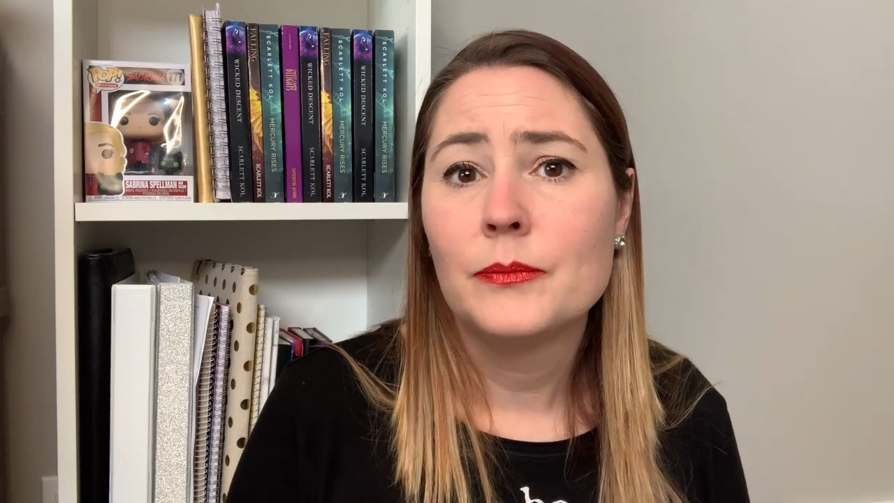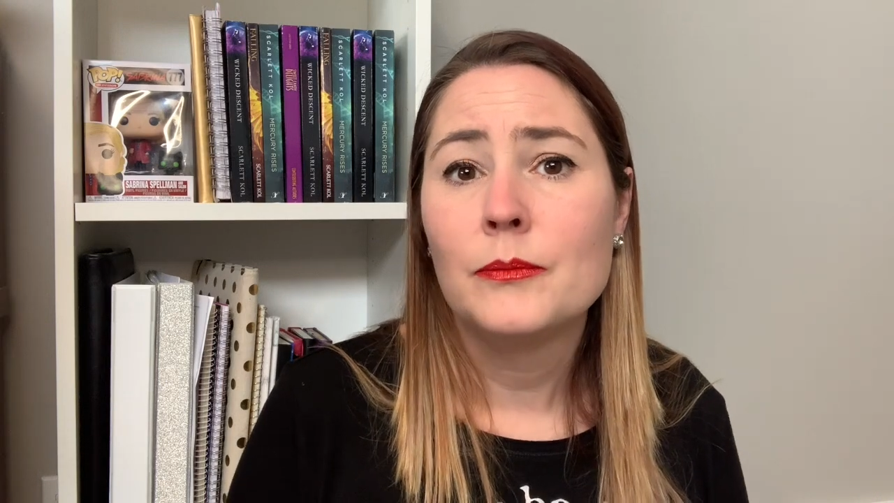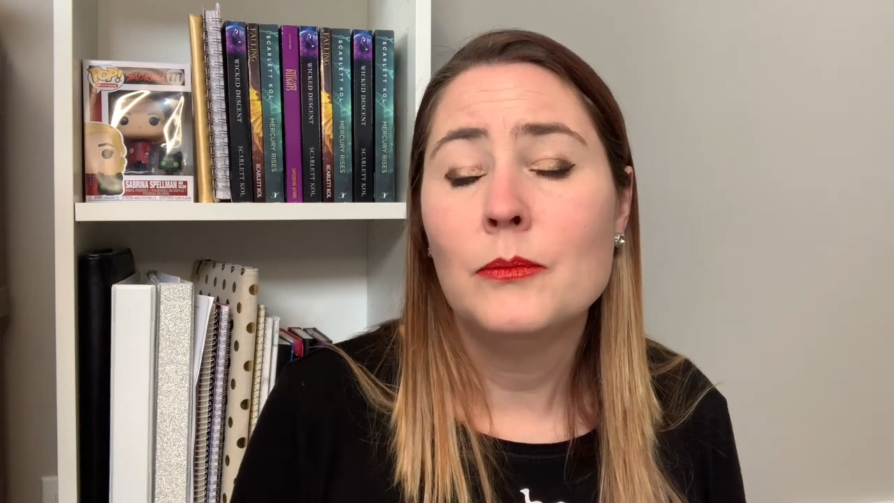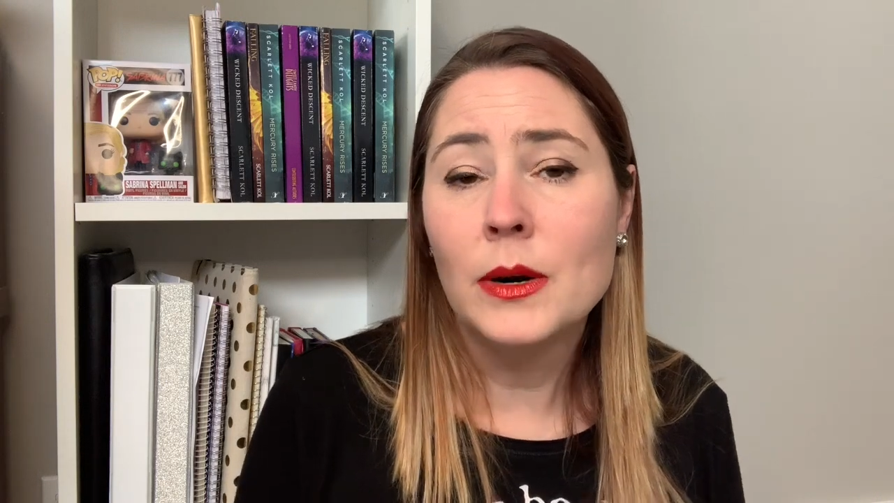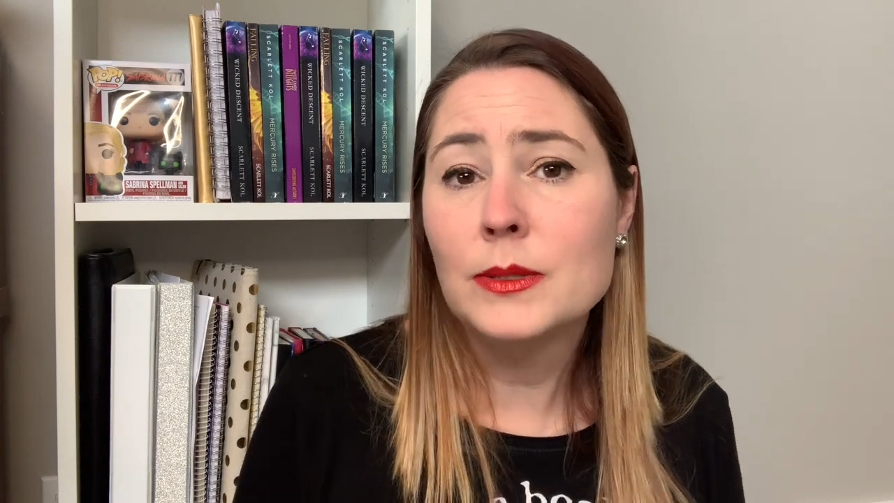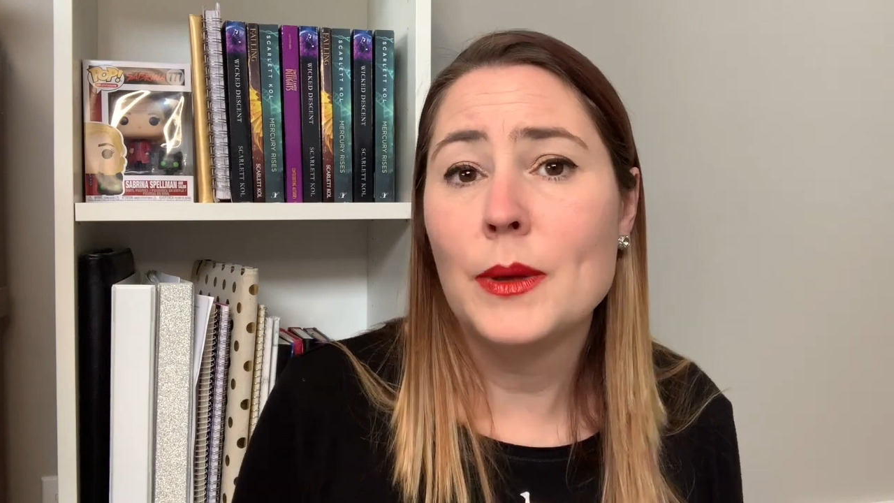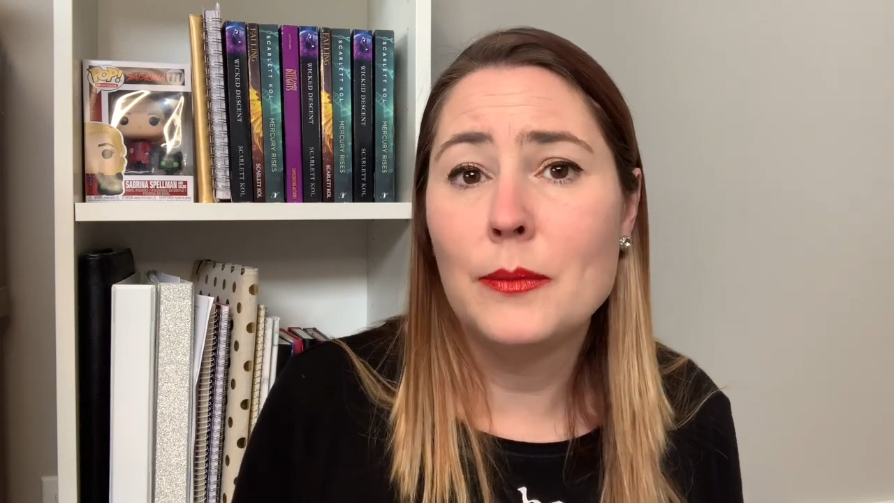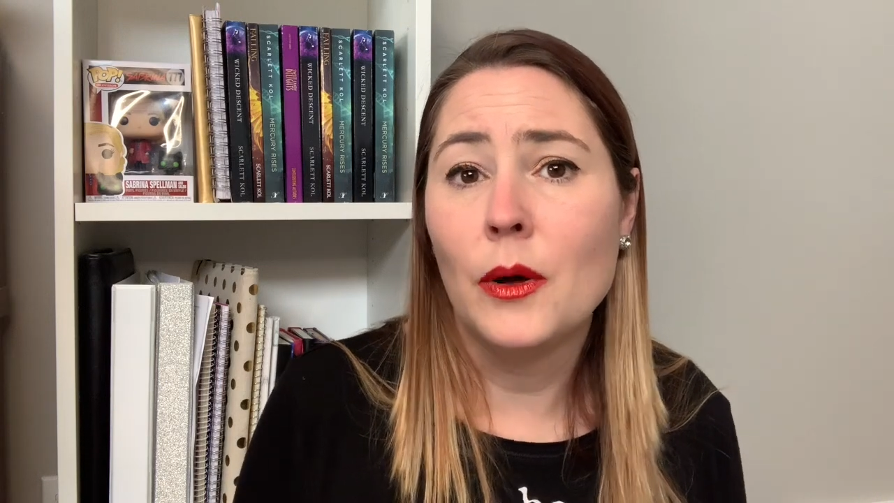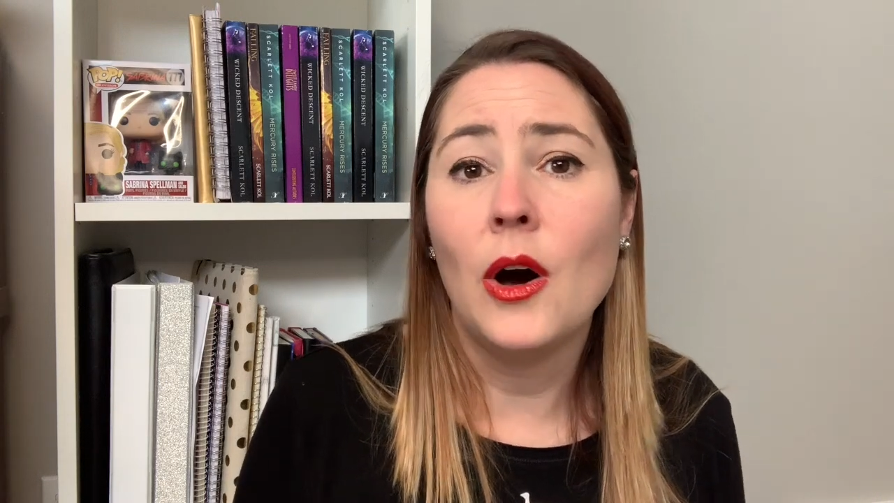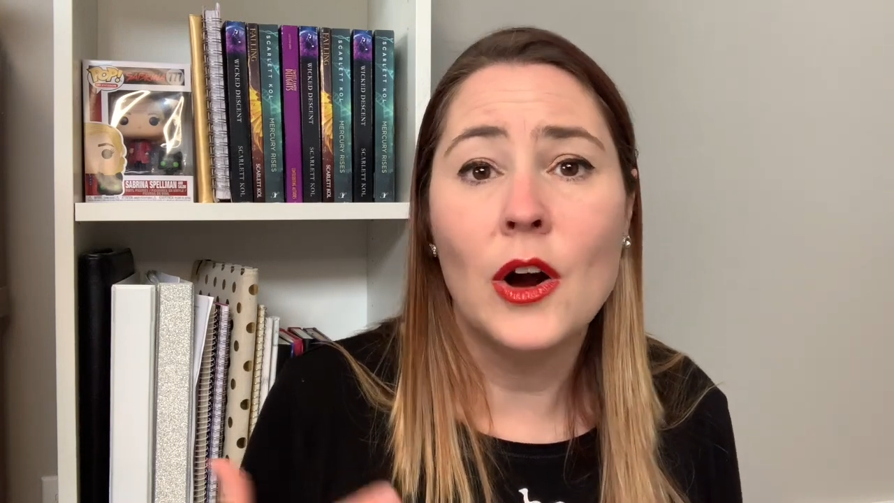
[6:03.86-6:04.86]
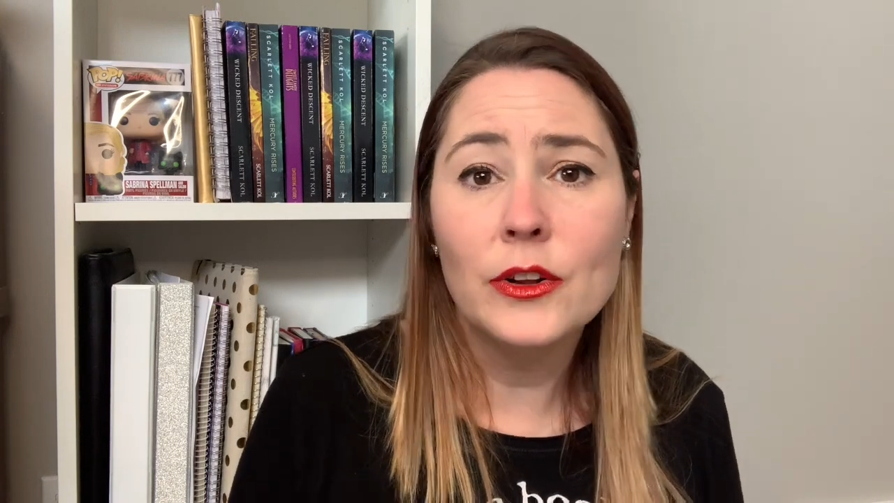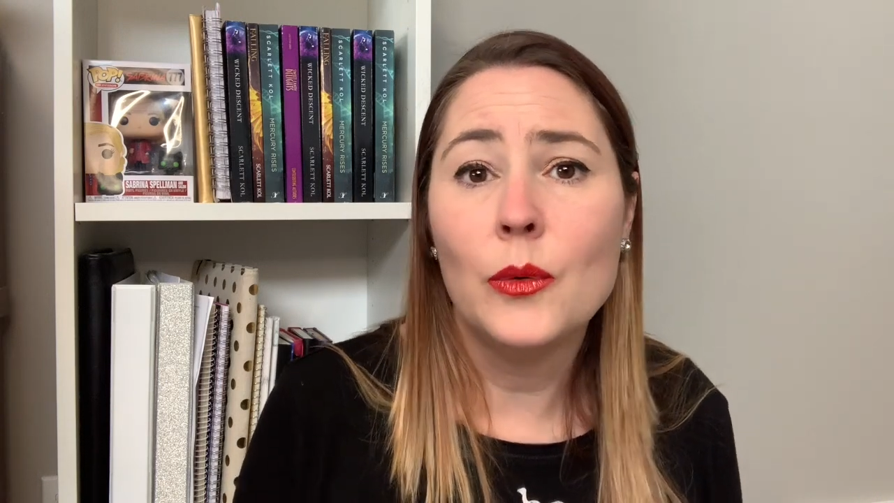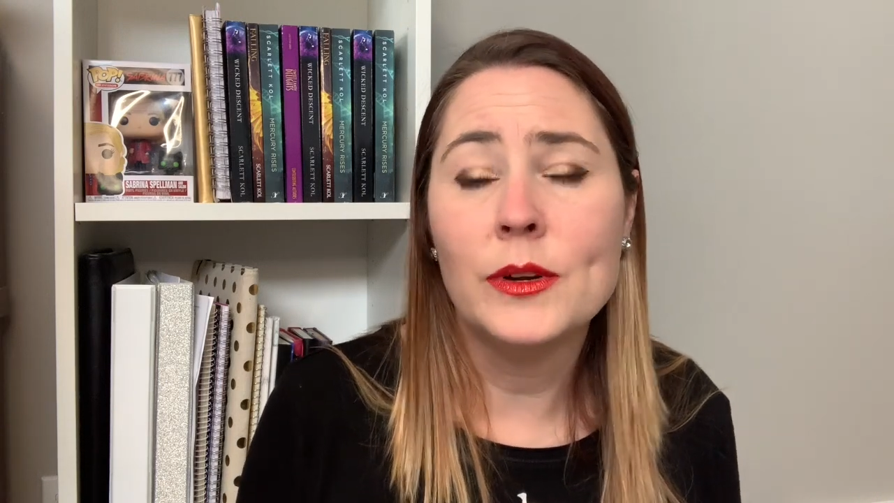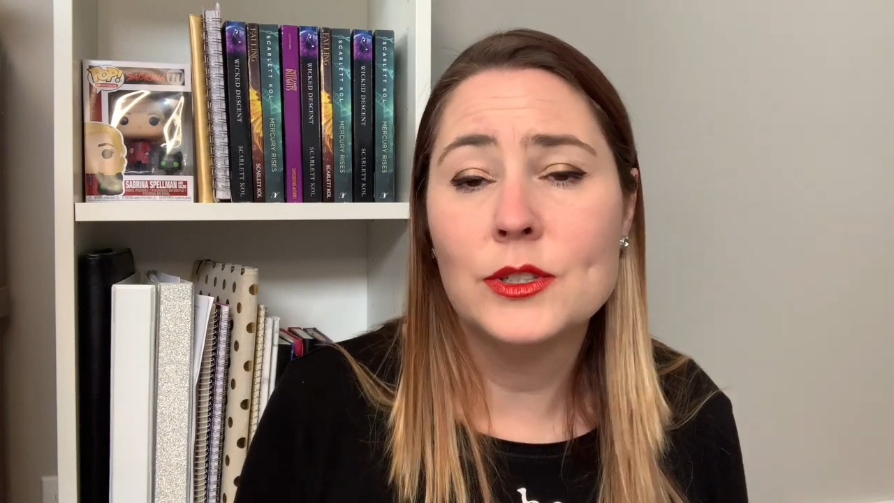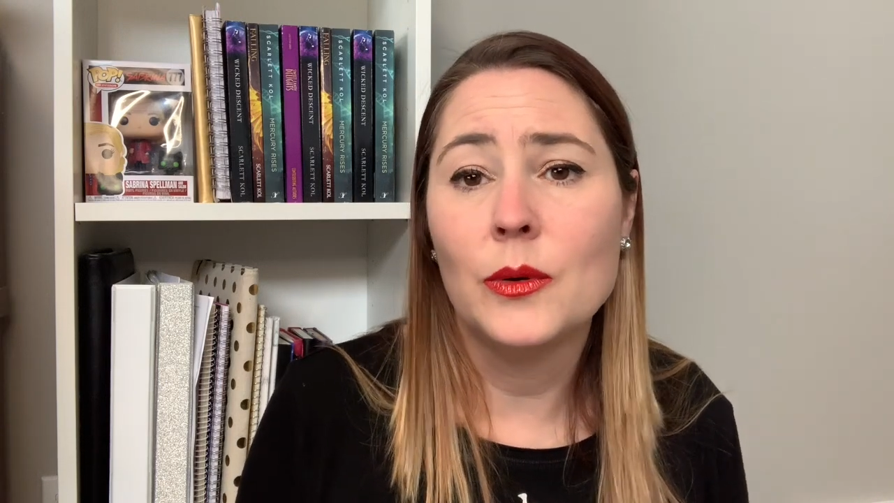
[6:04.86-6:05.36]
Most people aren't
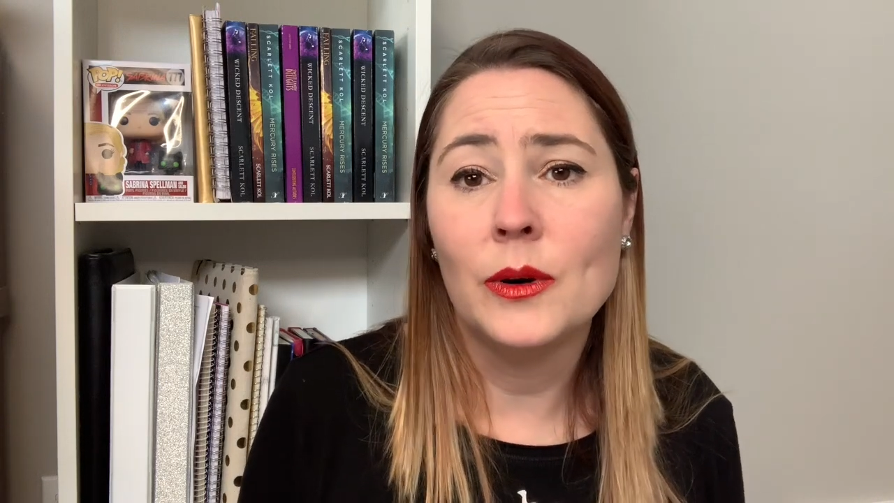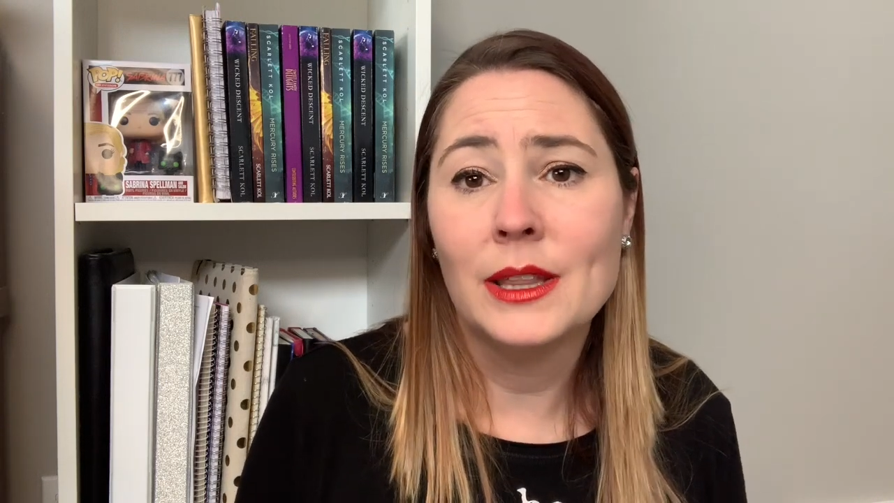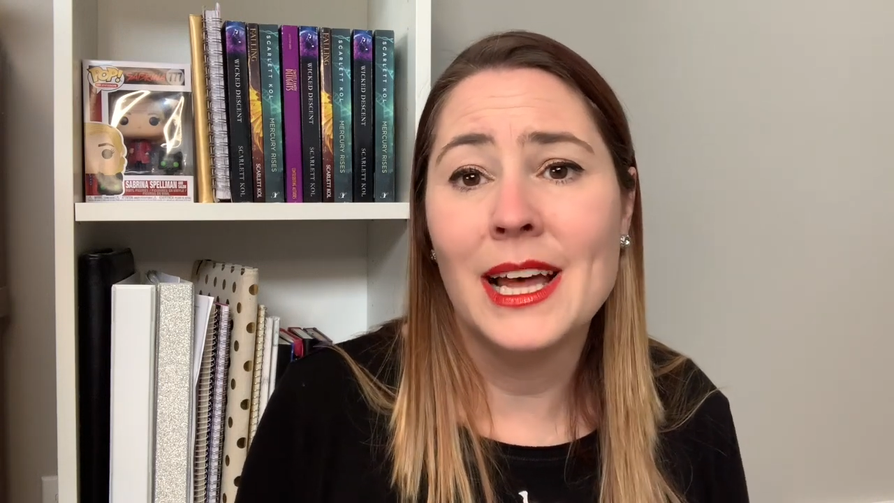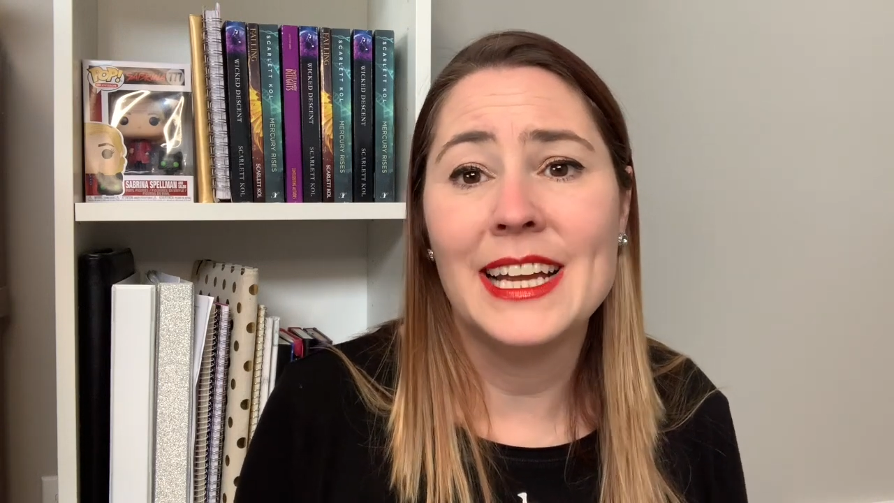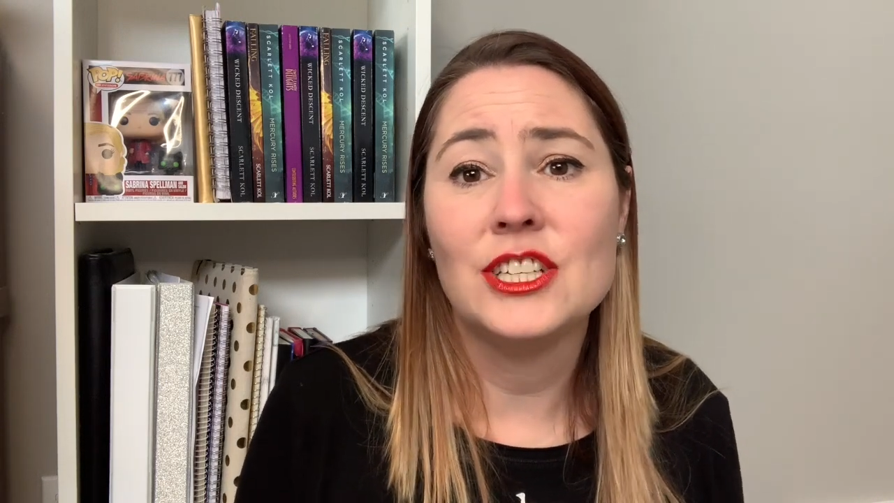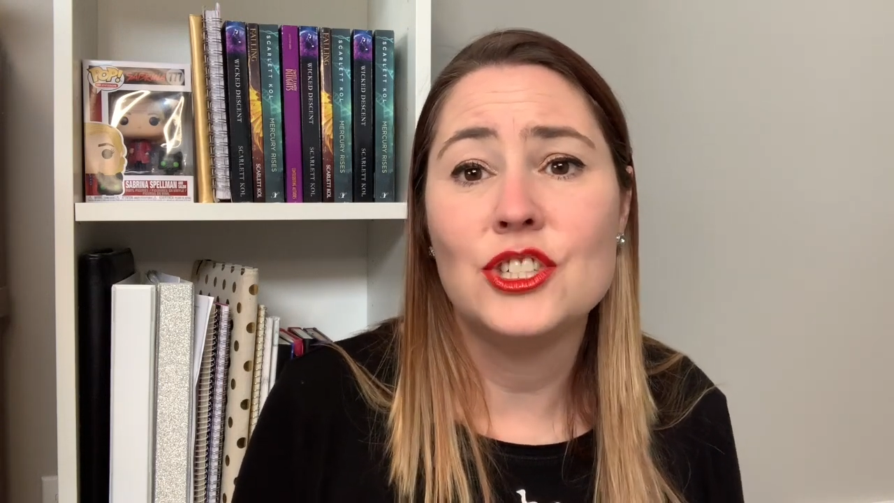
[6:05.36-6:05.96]
going to go online